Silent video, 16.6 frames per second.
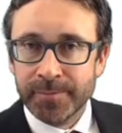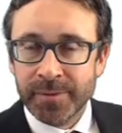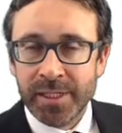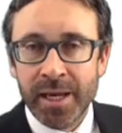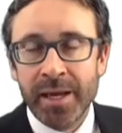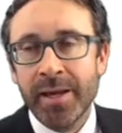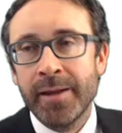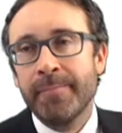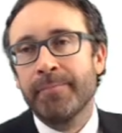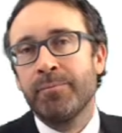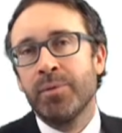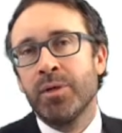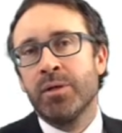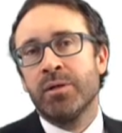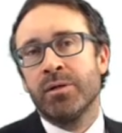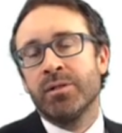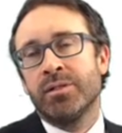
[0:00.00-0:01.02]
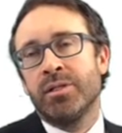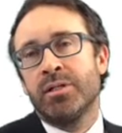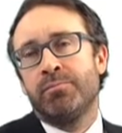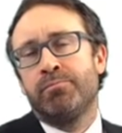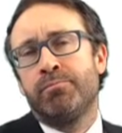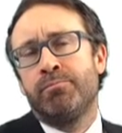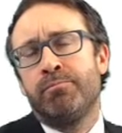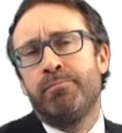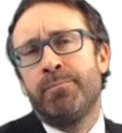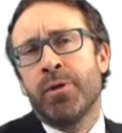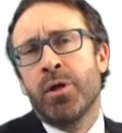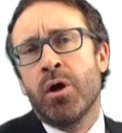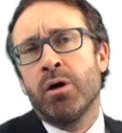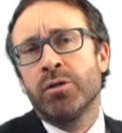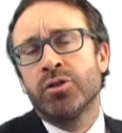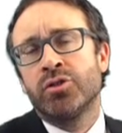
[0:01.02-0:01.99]
Okay, because this
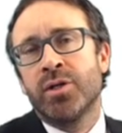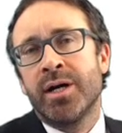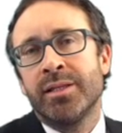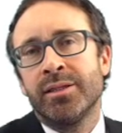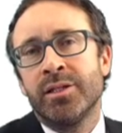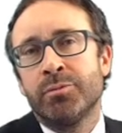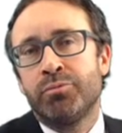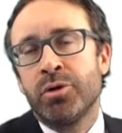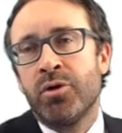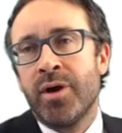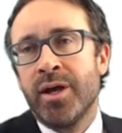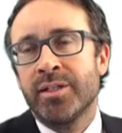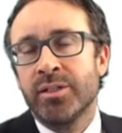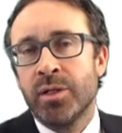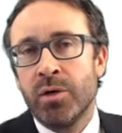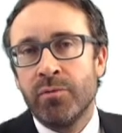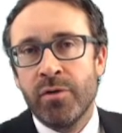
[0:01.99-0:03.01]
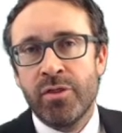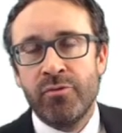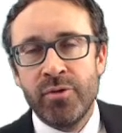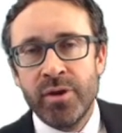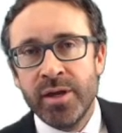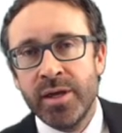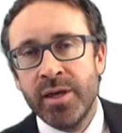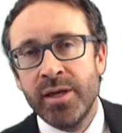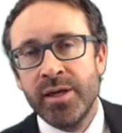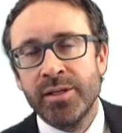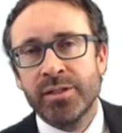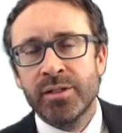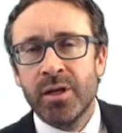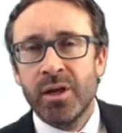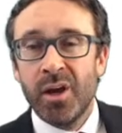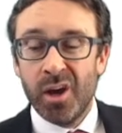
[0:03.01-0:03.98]
contract is progressing over 3
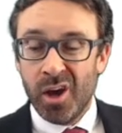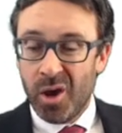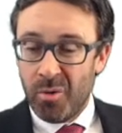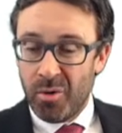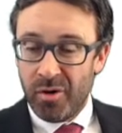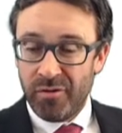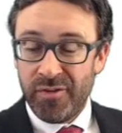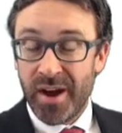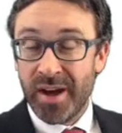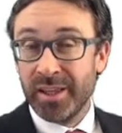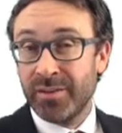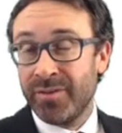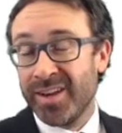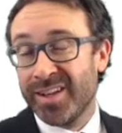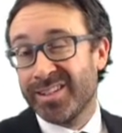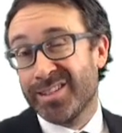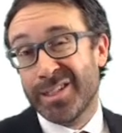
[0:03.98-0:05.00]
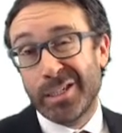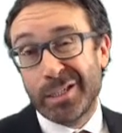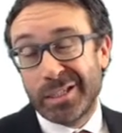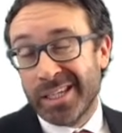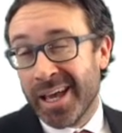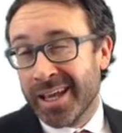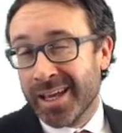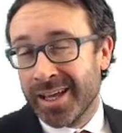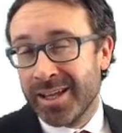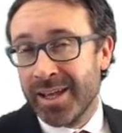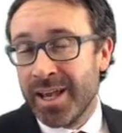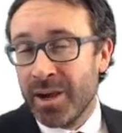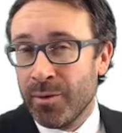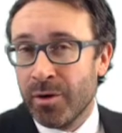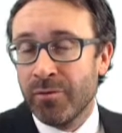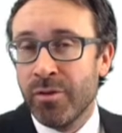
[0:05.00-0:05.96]
years. We're effectively into the second
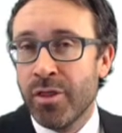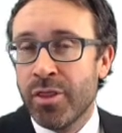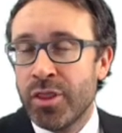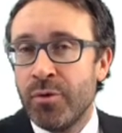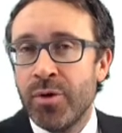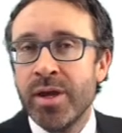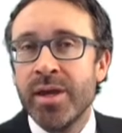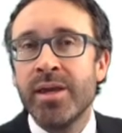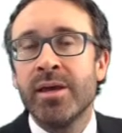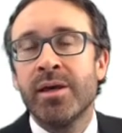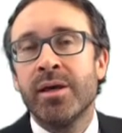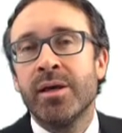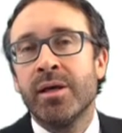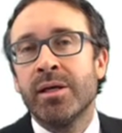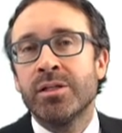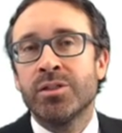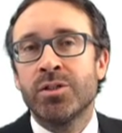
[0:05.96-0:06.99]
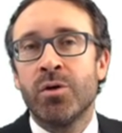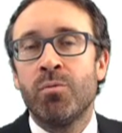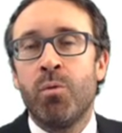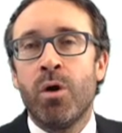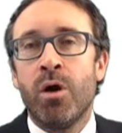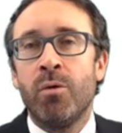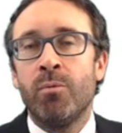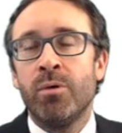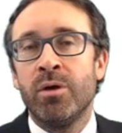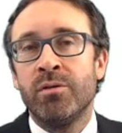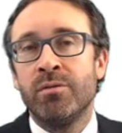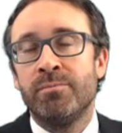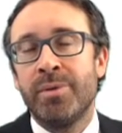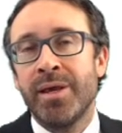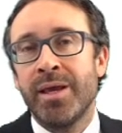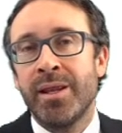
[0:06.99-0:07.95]
year of the 3. So what will
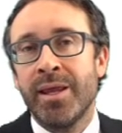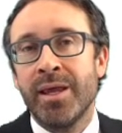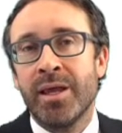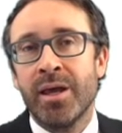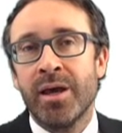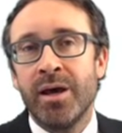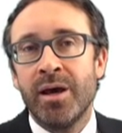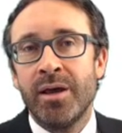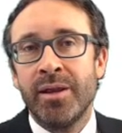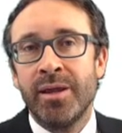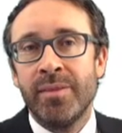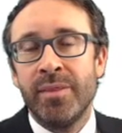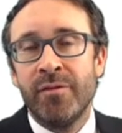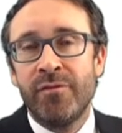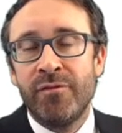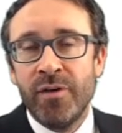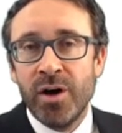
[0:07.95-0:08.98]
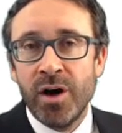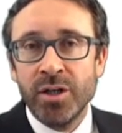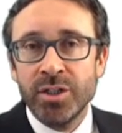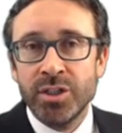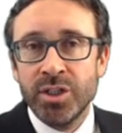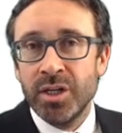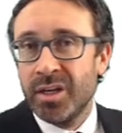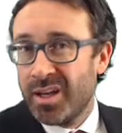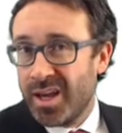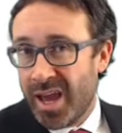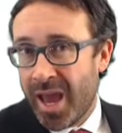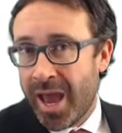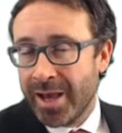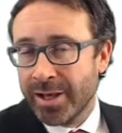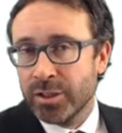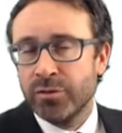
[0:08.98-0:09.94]
have been incurred in the first year,
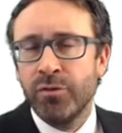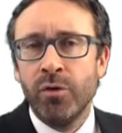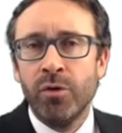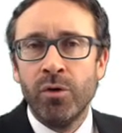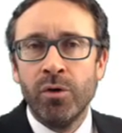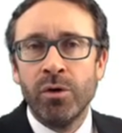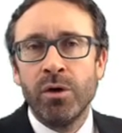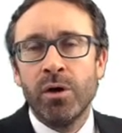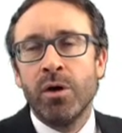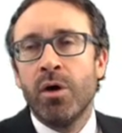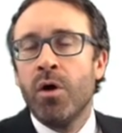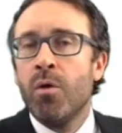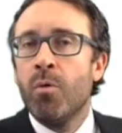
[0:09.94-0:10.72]
X4?